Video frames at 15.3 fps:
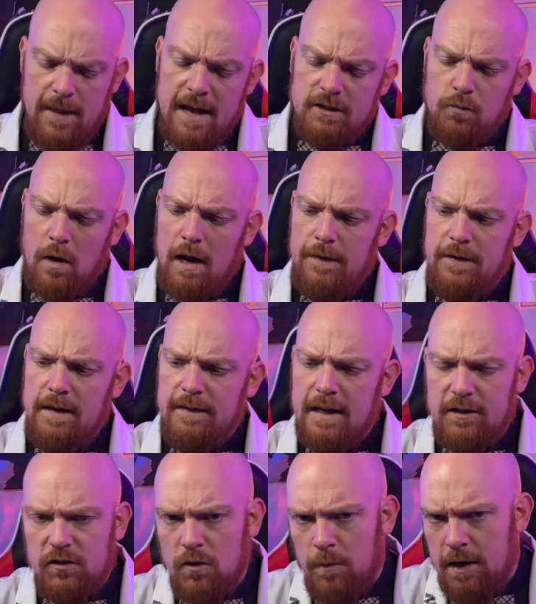And that's why I think
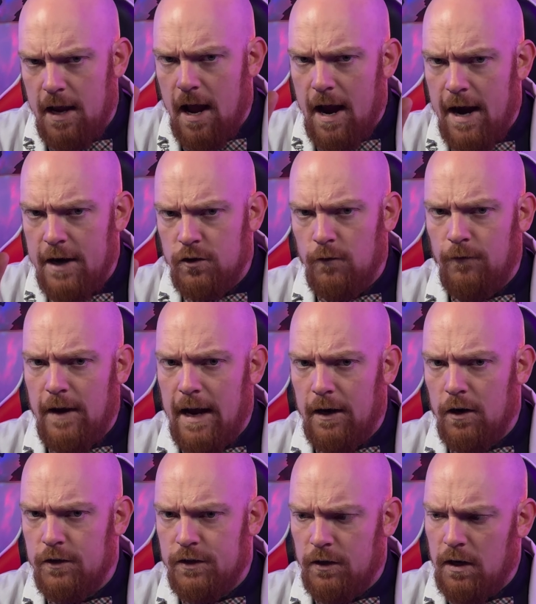that so many
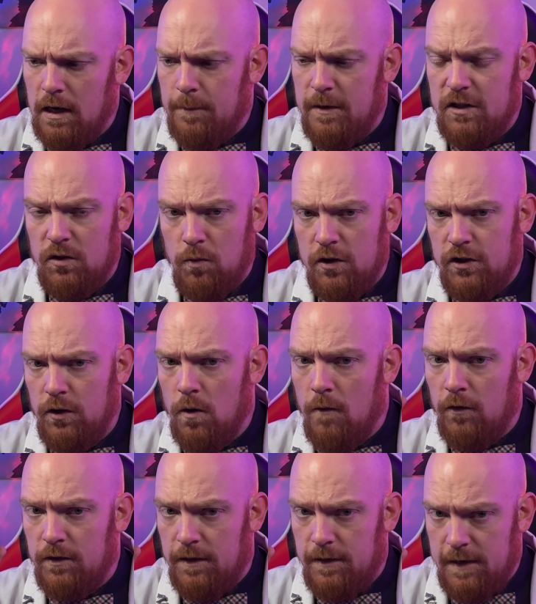hydrovackers are gonna be switching
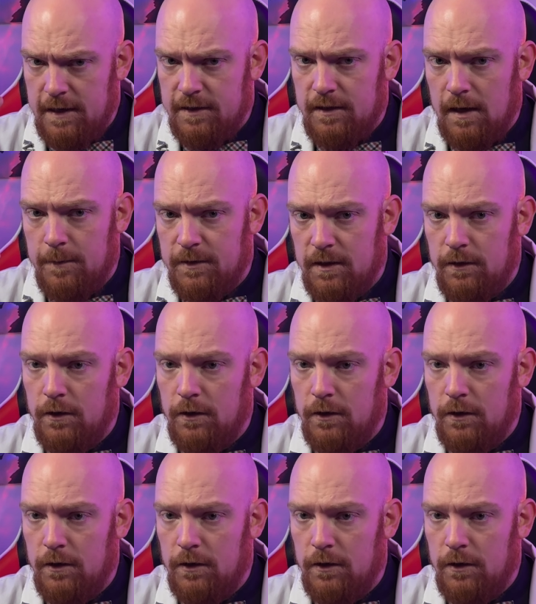over to these tips